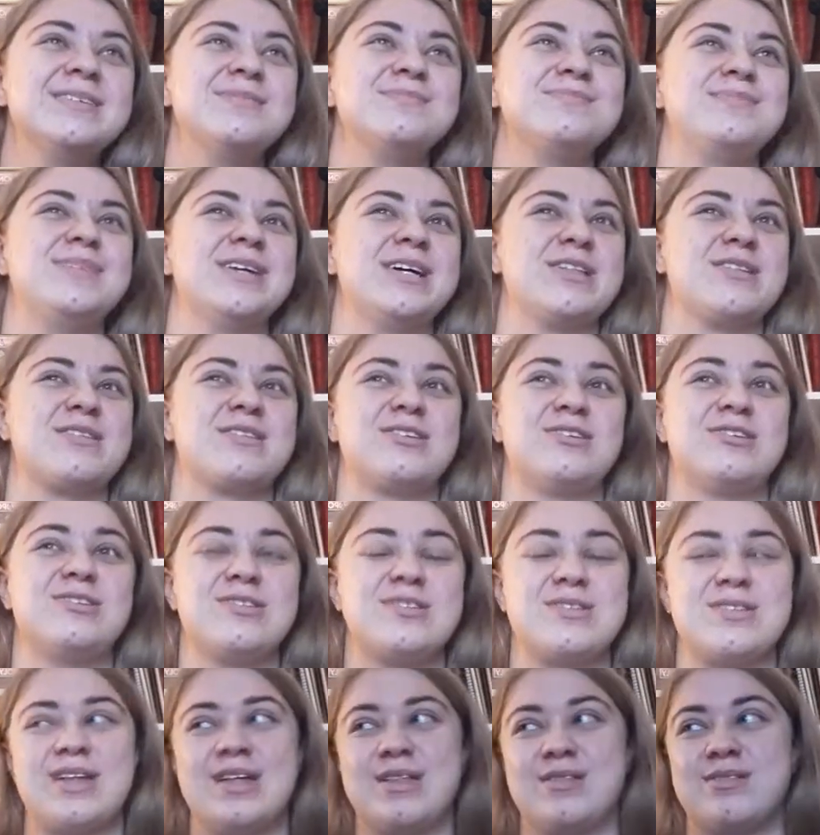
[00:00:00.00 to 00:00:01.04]
But as soon as
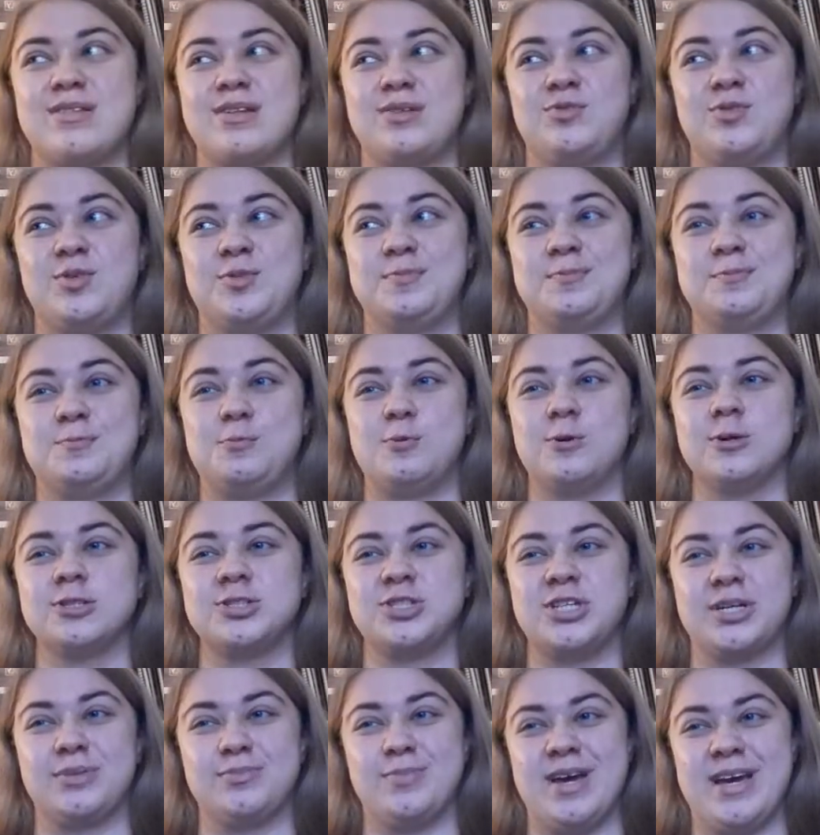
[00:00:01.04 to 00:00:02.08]
there's someone
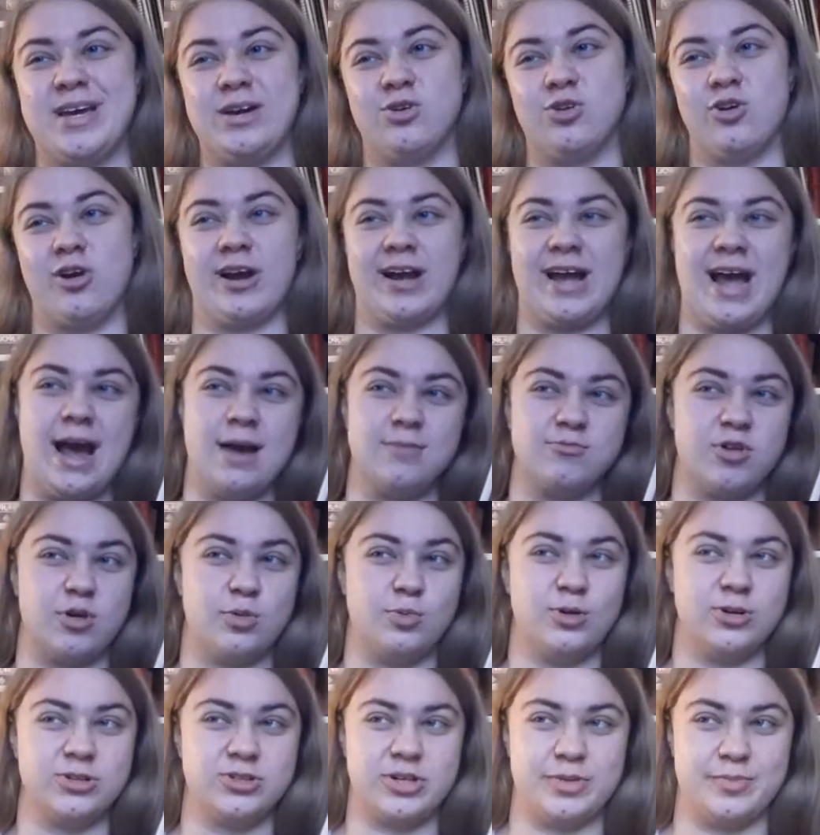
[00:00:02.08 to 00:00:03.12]
watching me or a camera
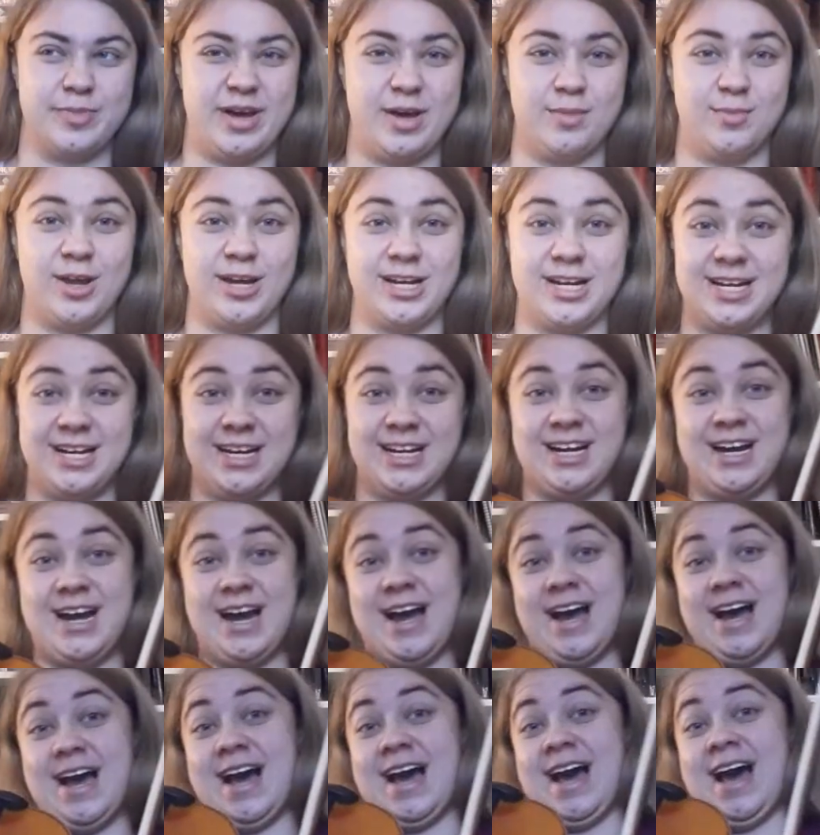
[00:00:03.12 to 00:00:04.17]
watching me, I'm like,
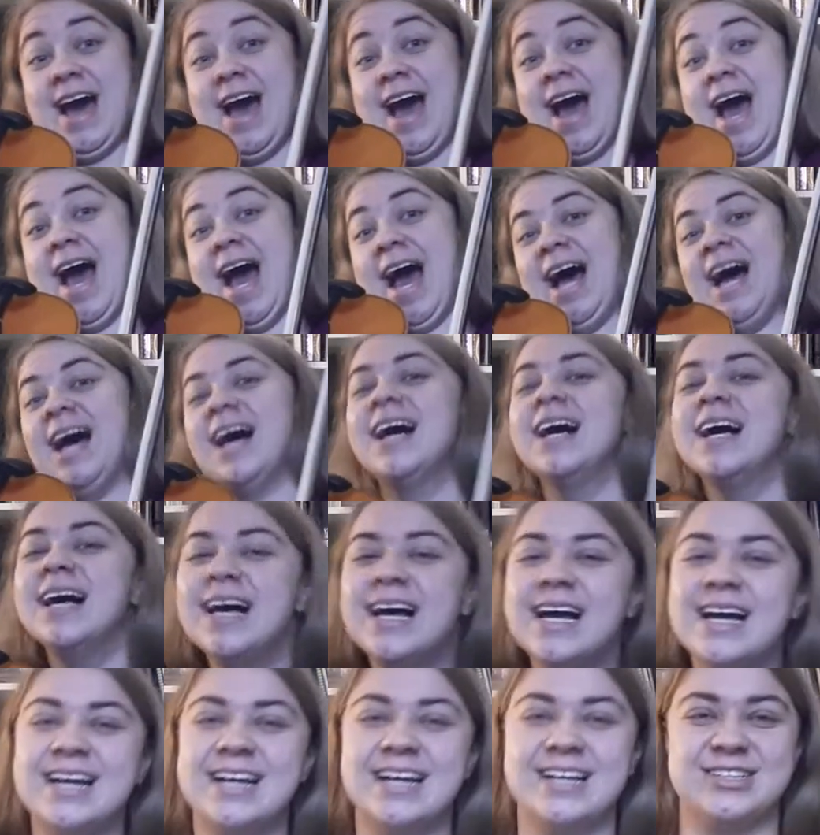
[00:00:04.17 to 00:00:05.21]
ah,
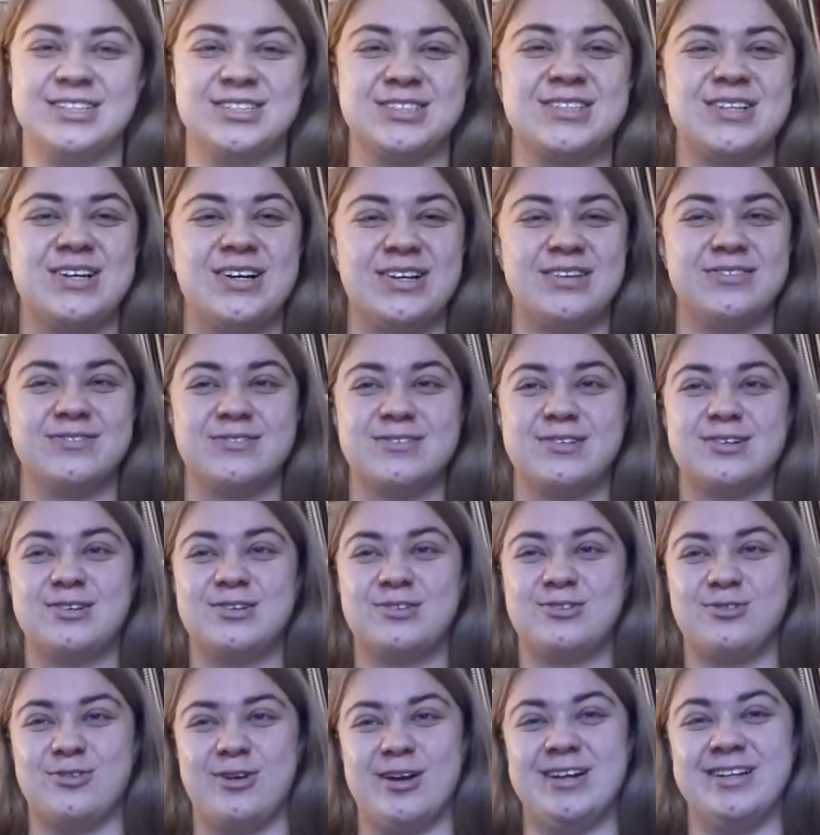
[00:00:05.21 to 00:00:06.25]
and I just kind of
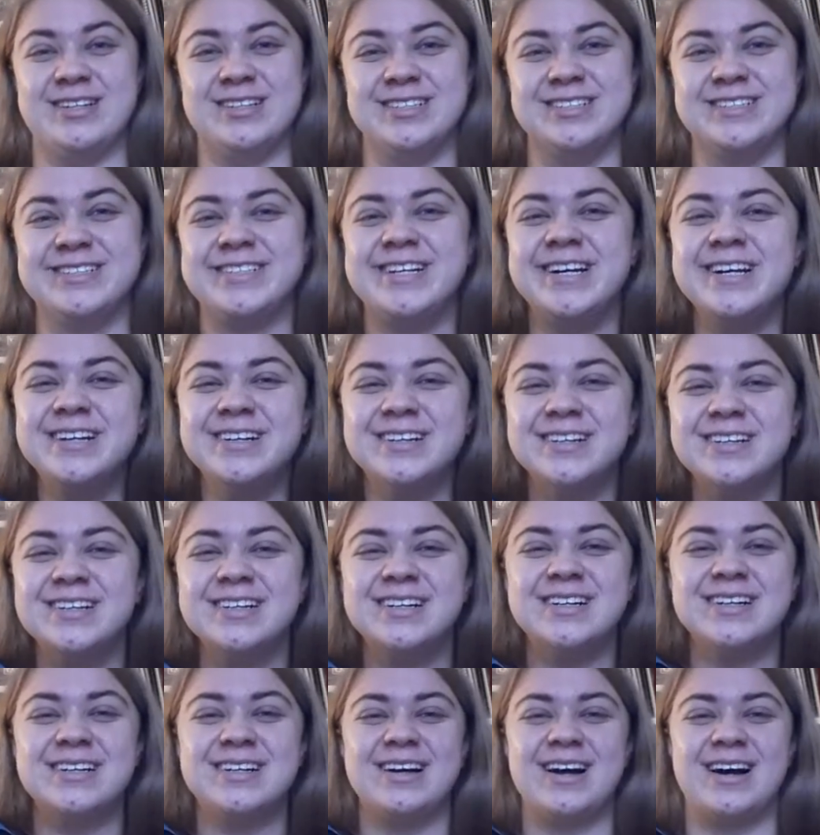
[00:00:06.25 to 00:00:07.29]
cringe.
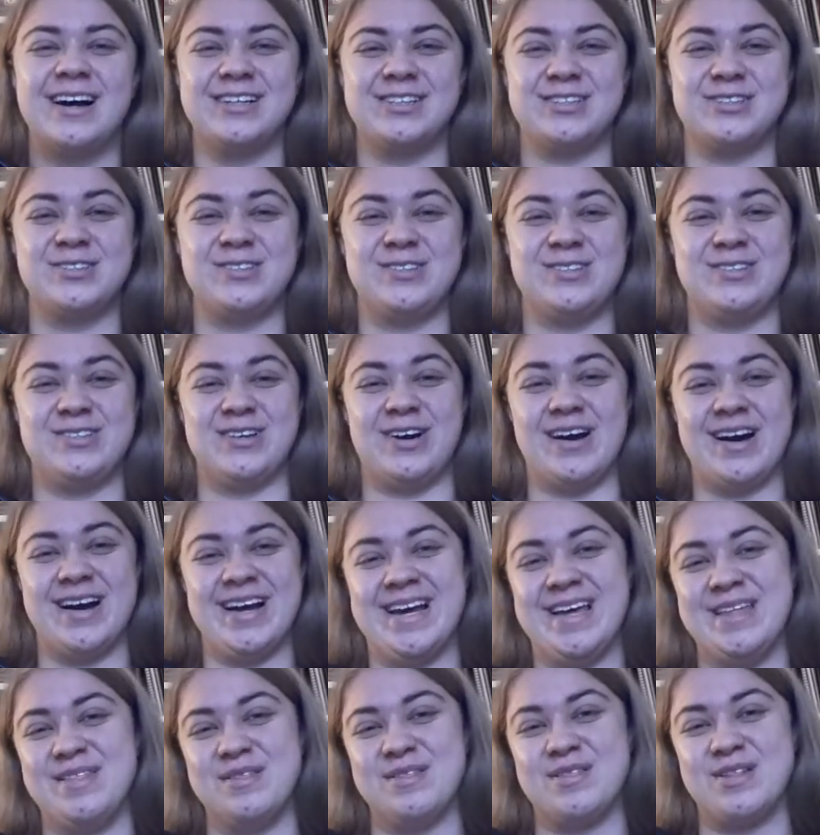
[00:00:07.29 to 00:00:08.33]
I just die
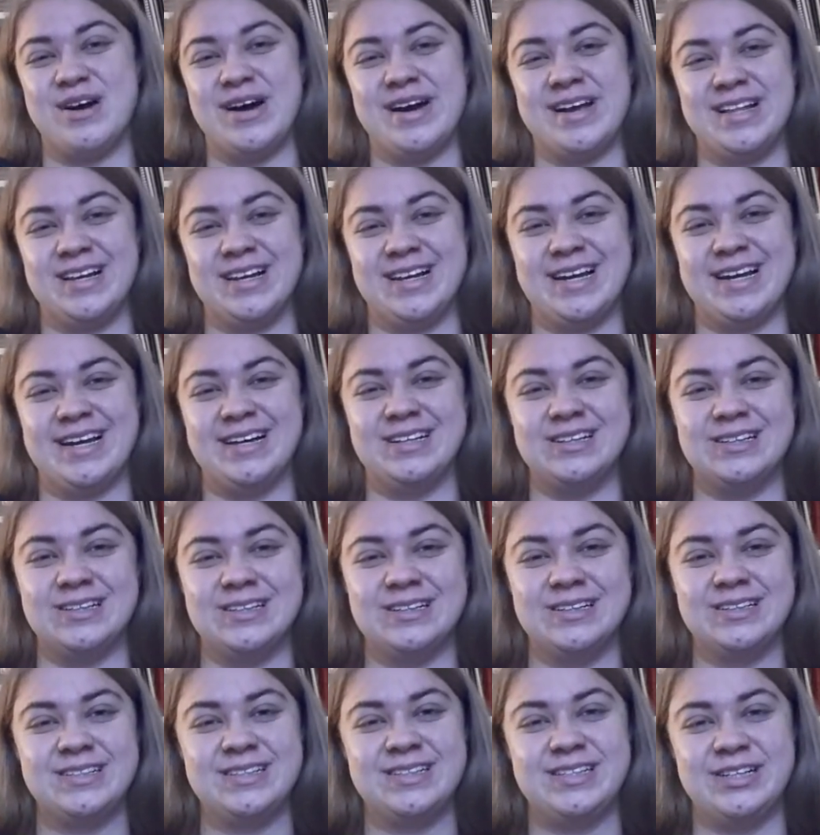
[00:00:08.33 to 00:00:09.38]
inside a
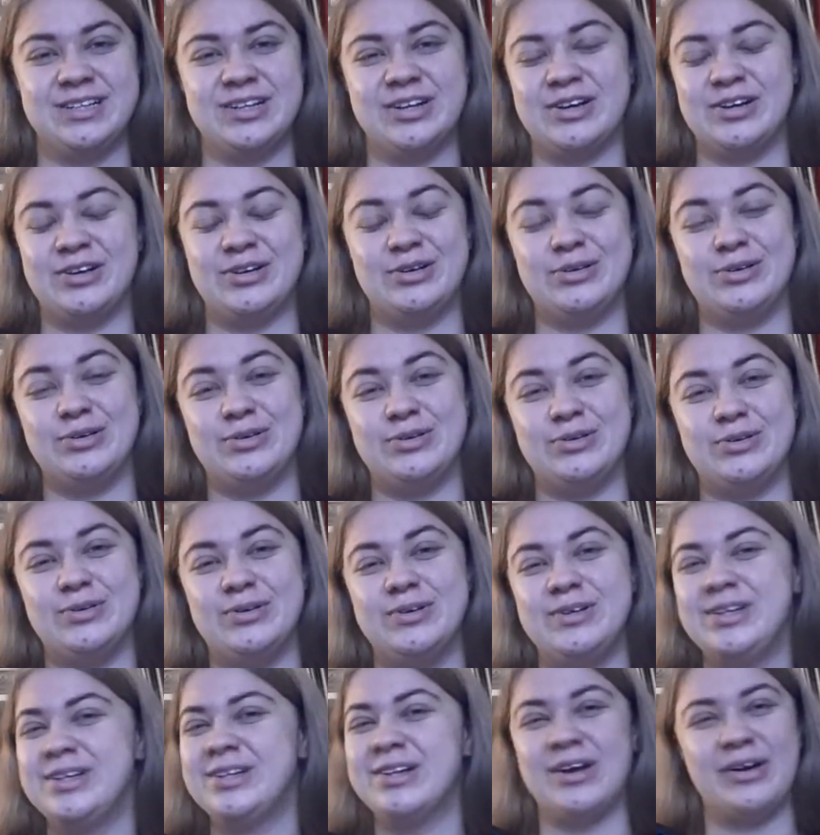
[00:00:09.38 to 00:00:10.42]
little, you know
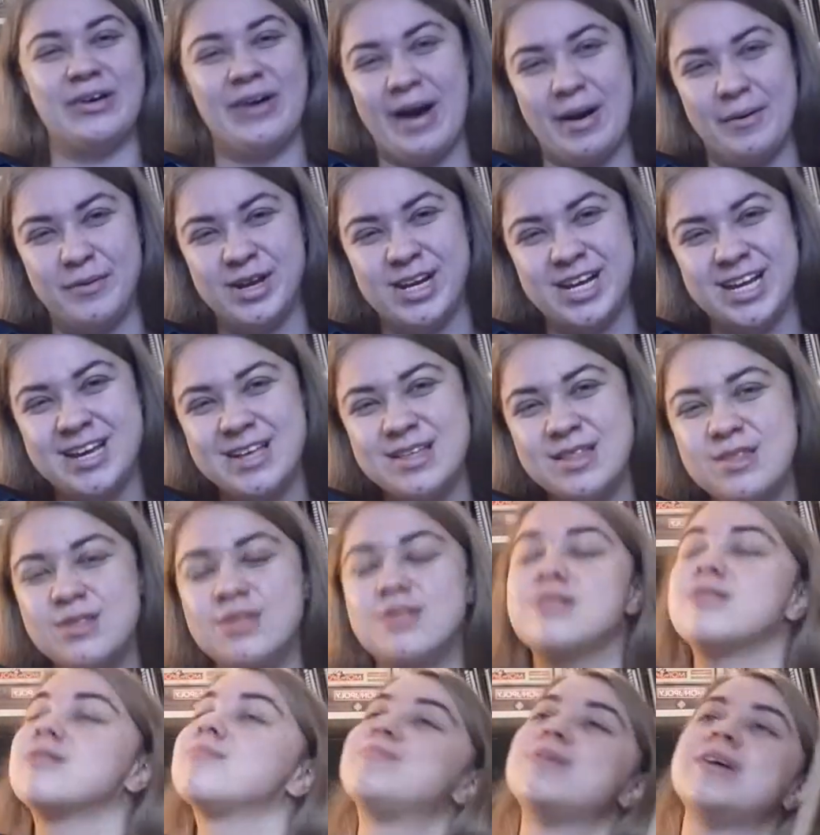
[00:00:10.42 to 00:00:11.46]
how it
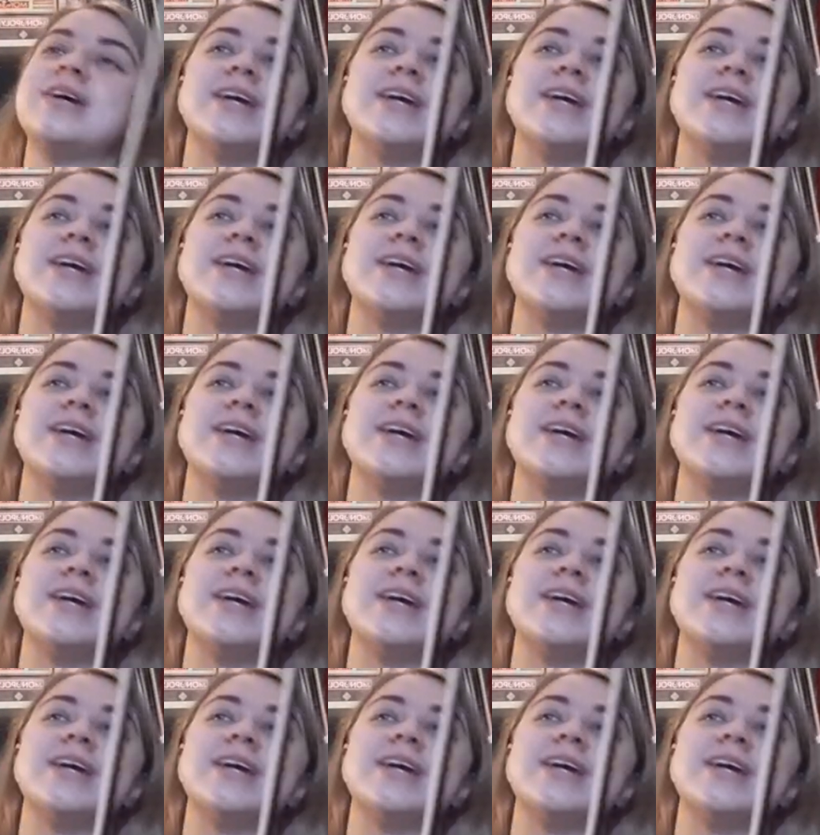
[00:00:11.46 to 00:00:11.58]
is, but